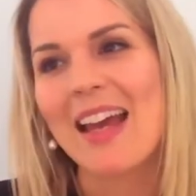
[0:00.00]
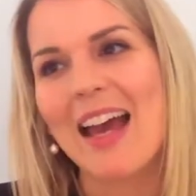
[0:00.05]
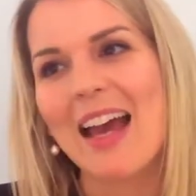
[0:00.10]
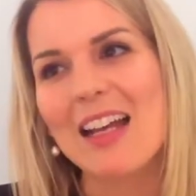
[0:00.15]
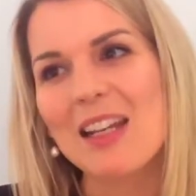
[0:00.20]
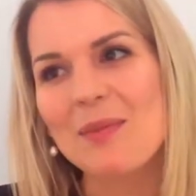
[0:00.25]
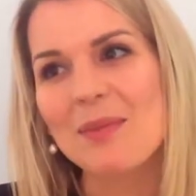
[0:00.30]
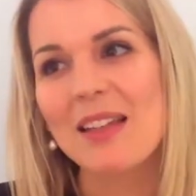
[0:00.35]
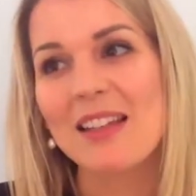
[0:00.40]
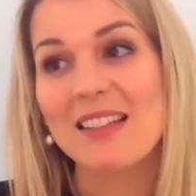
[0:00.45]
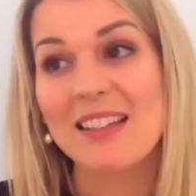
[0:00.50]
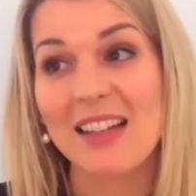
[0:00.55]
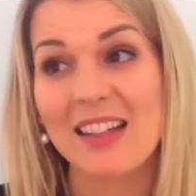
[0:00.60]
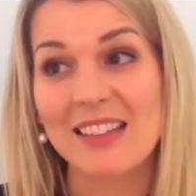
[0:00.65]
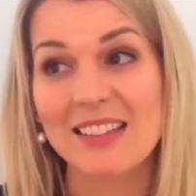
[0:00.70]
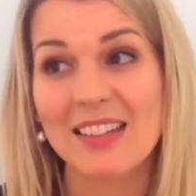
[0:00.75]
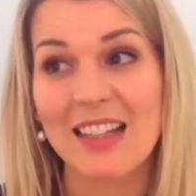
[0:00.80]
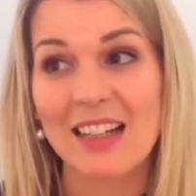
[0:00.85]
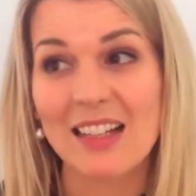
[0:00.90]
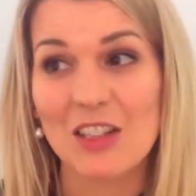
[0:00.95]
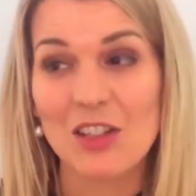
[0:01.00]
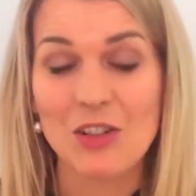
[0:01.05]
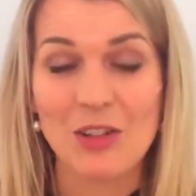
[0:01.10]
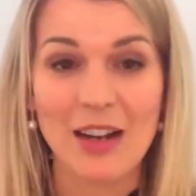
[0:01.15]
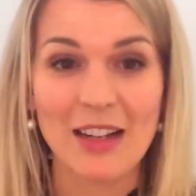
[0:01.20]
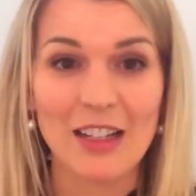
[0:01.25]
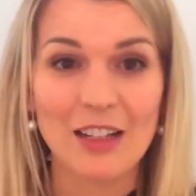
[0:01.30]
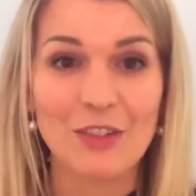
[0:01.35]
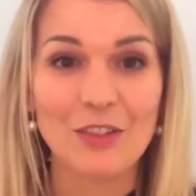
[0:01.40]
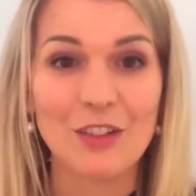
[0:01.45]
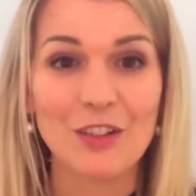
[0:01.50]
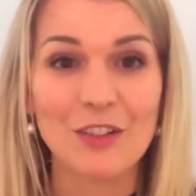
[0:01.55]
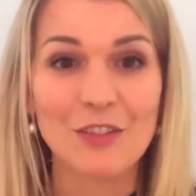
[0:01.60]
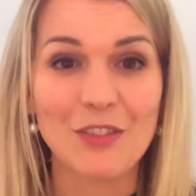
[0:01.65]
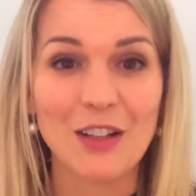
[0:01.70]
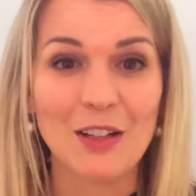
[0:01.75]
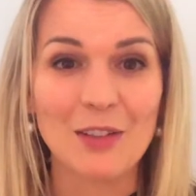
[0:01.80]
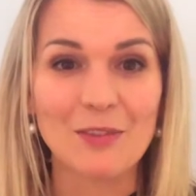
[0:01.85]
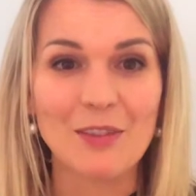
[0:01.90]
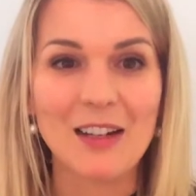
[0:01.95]
Adam has now started training for a
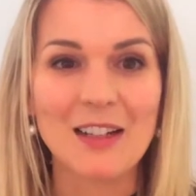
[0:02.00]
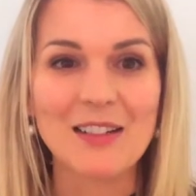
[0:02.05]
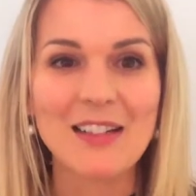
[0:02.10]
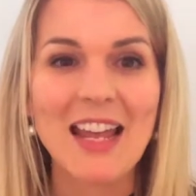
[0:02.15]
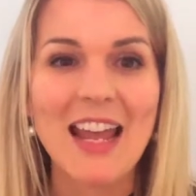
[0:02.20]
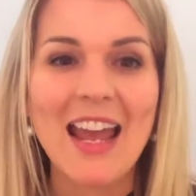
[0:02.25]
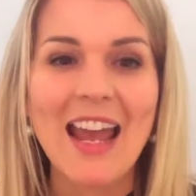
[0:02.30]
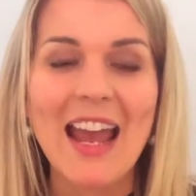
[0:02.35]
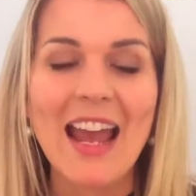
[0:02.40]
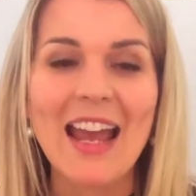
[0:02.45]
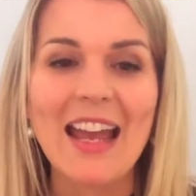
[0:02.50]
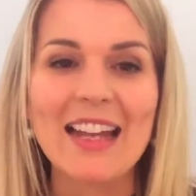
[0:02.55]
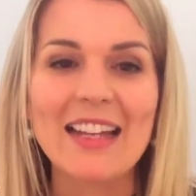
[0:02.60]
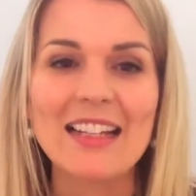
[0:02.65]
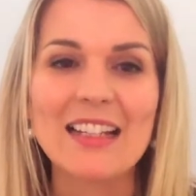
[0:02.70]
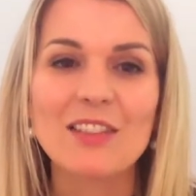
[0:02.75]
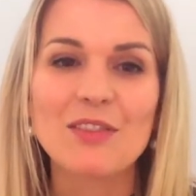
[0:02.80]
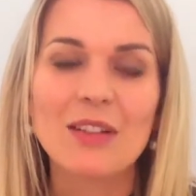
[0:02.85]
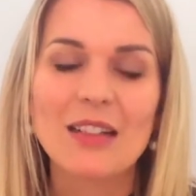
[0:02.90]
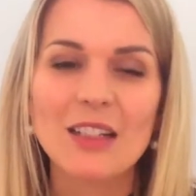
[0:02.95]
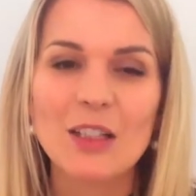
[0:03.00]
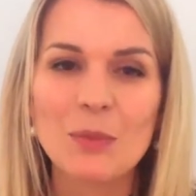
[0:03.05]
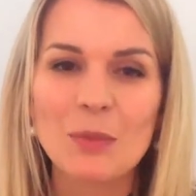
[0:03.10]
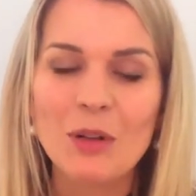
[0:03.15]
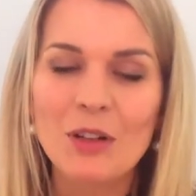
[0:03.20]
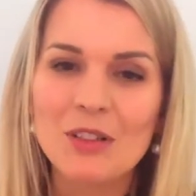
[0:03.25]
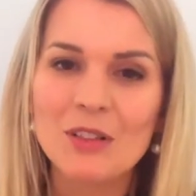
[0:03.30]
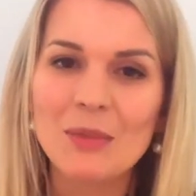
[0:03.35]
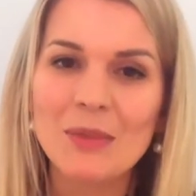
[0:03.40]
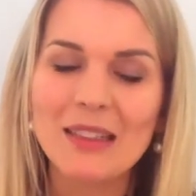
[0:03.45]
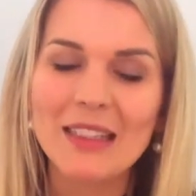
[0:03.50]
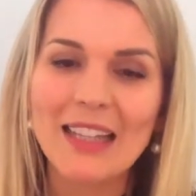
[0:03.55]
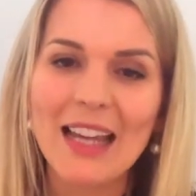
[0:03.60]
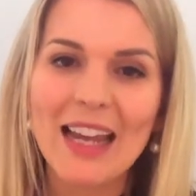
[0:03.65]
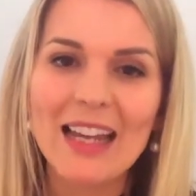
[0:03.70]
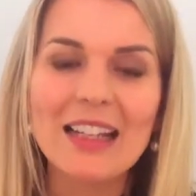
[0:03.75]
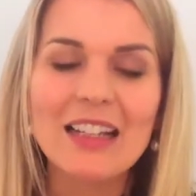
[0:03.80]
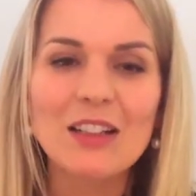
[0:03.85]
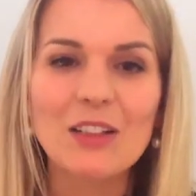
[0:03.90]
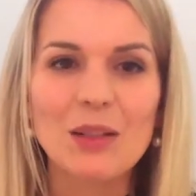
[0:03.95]
fun run and is running approximately
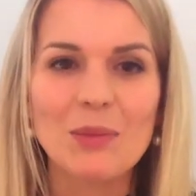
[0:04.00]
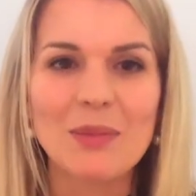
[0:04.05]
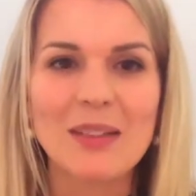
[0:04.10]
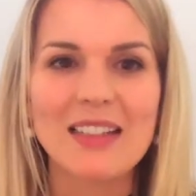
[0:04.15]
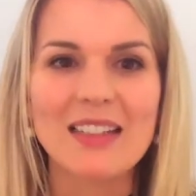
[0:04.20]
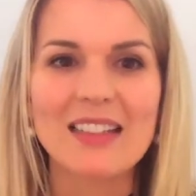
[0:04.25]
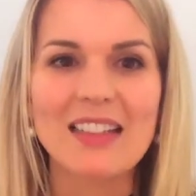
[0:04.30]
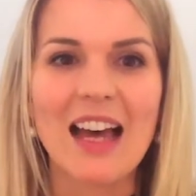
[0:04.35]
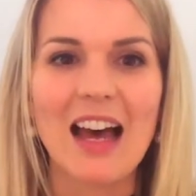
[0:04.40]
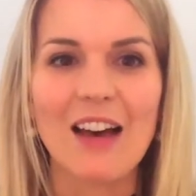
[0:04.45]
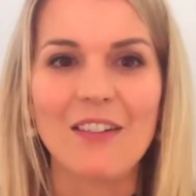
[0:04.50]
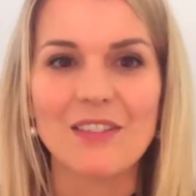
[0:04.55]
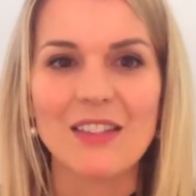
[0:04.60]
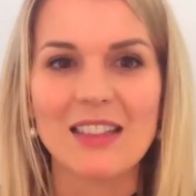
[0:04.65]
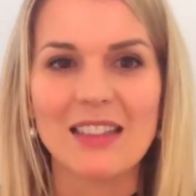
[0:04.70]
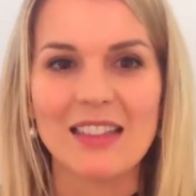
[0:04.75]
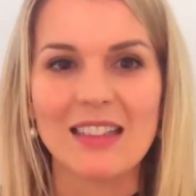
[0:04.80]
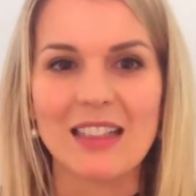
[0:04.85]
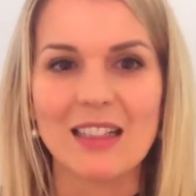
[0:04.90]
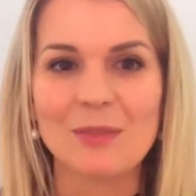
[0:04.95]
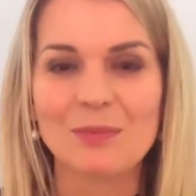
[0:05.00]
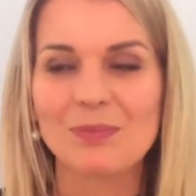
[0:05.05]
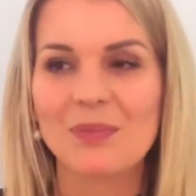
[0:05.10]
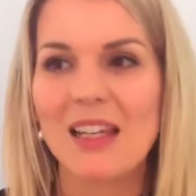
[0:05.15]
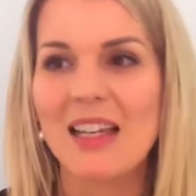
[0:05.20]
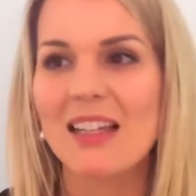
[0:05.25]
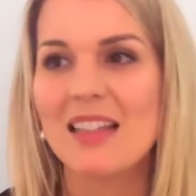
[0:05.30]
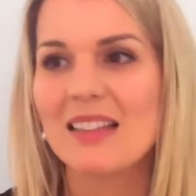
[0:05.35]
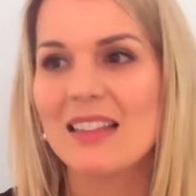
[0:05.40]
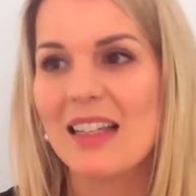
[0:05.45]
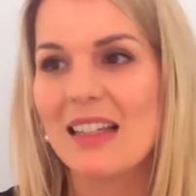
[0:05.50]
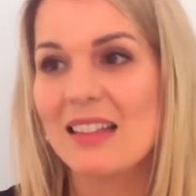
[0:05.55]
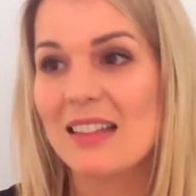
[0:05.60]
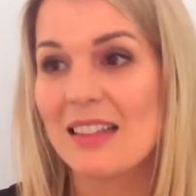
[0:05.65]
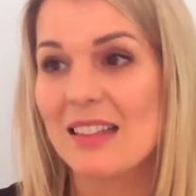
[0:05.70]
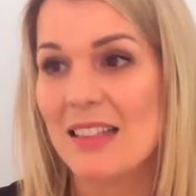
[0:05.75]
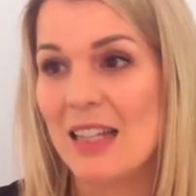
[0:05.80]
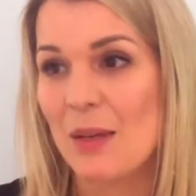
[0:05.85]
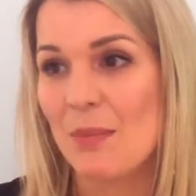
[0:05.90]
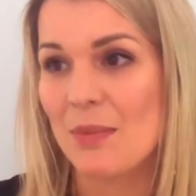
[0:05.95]
8 kilometres after dinner. He sets
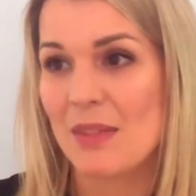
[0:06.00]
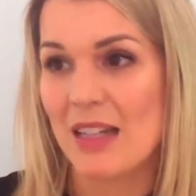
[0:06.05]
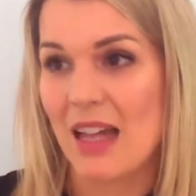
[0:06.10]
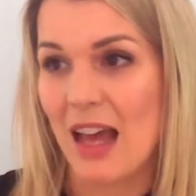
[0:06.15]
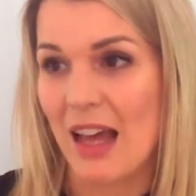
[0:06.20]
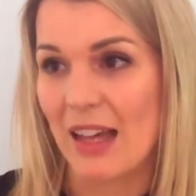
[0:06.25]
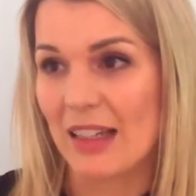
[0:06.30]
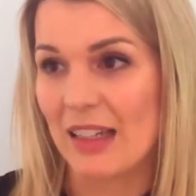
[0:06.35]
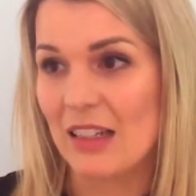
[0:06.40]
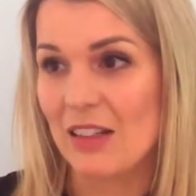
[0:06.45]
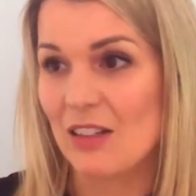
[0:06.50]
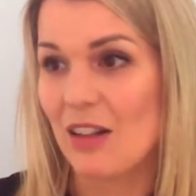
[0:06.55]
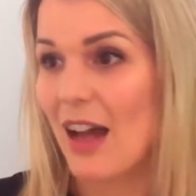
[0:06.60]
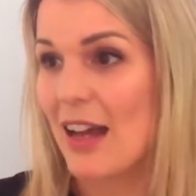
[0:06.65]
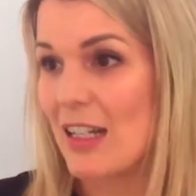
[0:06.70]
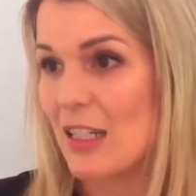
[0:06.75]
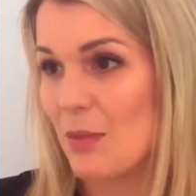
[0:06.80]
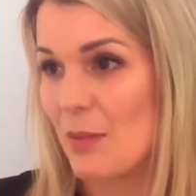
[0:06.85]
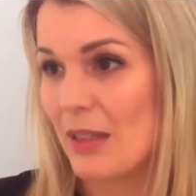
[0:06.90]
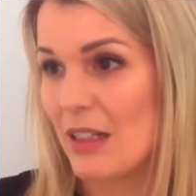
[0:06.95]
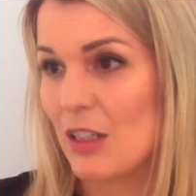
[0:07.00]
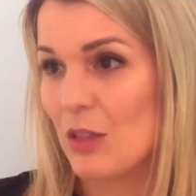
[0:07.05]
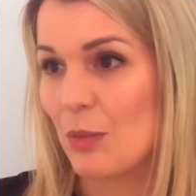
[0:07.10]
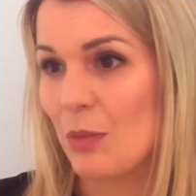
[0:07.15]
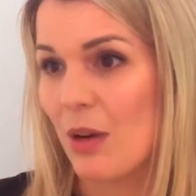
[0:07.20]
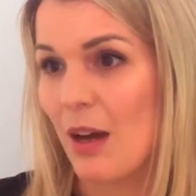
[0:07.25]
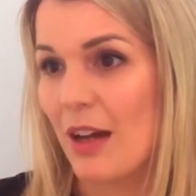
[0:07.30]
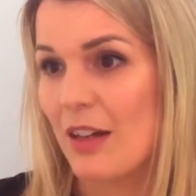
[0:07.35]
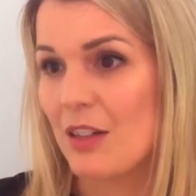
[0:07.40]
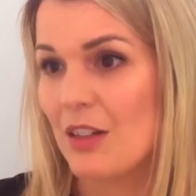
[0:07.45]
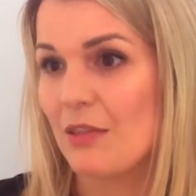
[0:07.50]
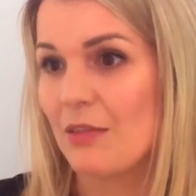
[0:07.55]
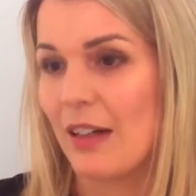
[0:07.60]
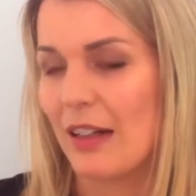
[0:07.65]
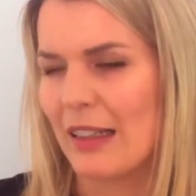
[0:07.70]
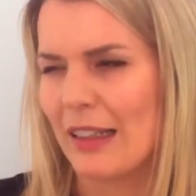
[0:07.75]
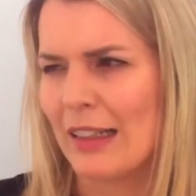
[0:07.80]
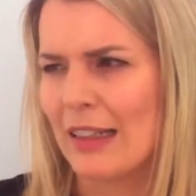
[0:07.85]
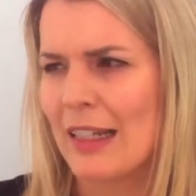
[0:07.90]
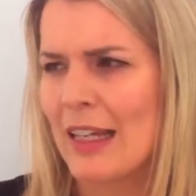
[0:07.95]
a temp target 90 minutes prior to
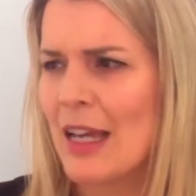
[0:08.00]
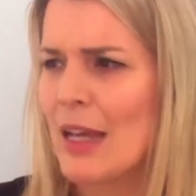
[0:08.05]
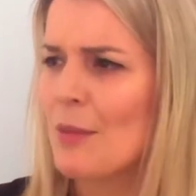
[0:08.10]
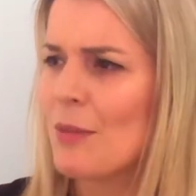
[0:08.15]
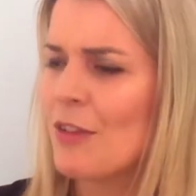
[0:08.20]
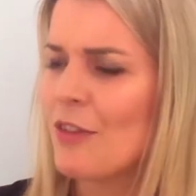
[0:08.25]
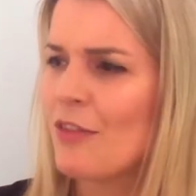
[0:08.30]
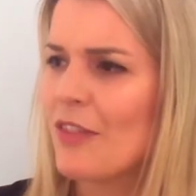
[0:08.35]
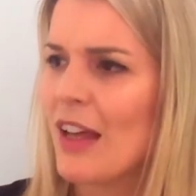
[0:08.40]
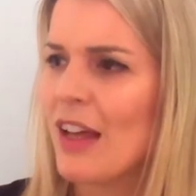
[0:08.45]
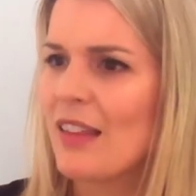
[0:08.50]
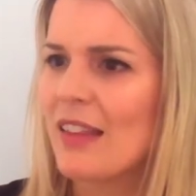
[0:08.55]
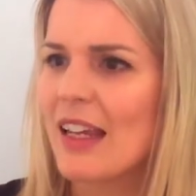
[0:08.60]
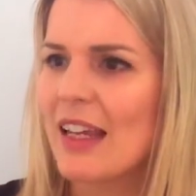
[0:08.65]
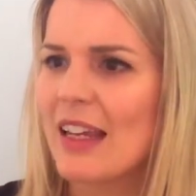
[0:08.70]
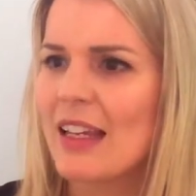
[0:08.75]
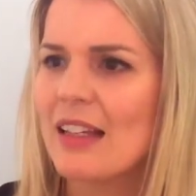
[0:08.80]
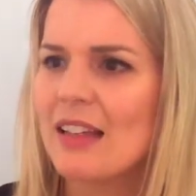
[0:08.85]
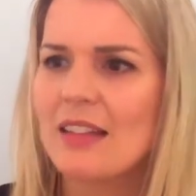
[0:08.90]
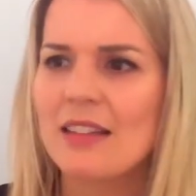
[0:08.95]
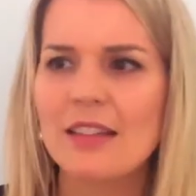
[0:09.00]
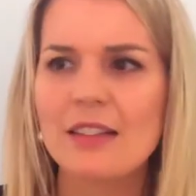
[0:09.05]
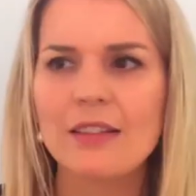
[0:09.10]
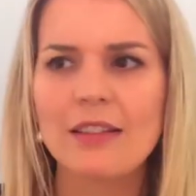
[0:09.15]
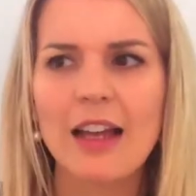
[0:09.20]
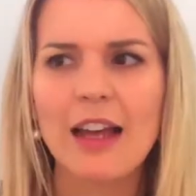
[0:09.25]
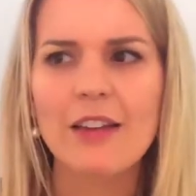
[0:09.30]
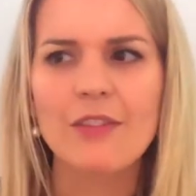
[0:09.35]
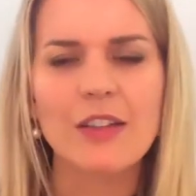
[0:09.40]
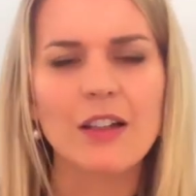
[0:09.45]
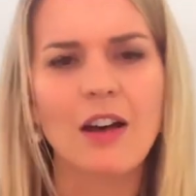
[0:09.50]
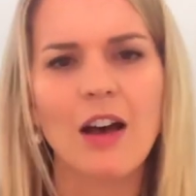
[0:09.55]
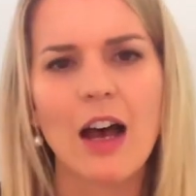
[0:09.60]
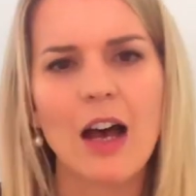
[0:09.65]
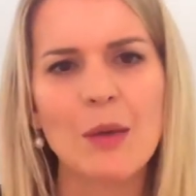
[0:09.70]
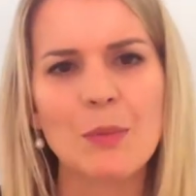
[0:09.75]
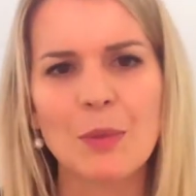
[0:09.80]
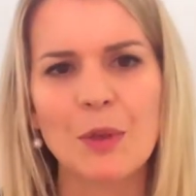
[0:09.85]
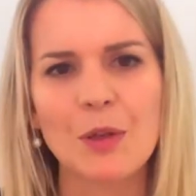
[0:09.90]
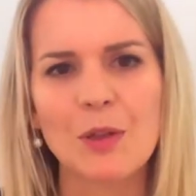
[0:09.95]
running, but found that he's still having
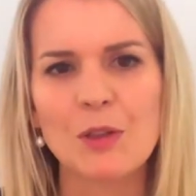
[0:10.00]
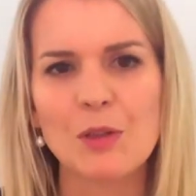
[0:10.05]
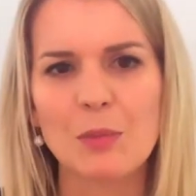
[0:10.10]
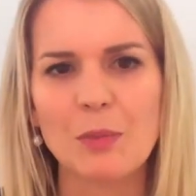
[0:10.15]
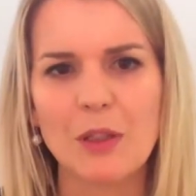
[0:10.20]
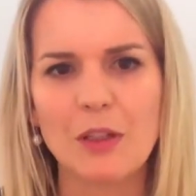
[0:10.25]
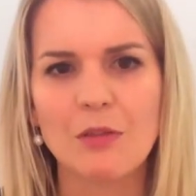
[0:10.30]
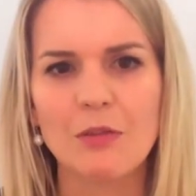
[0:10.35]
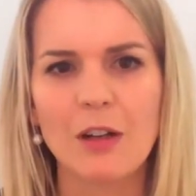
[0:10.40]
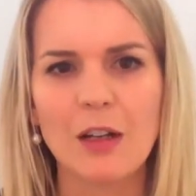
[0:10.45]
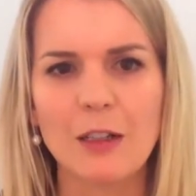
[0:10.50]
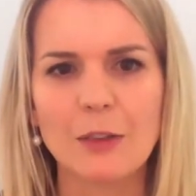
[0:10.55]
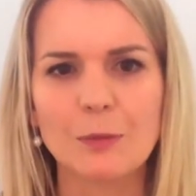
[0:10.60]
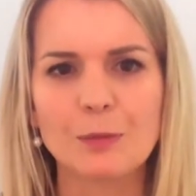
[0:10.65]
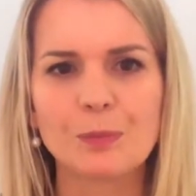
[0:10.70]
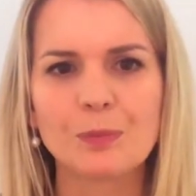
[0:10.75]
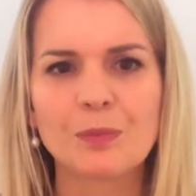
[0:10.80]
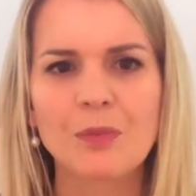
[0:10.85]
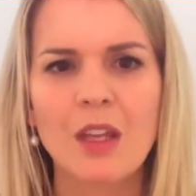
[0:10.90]
hypos mid-run.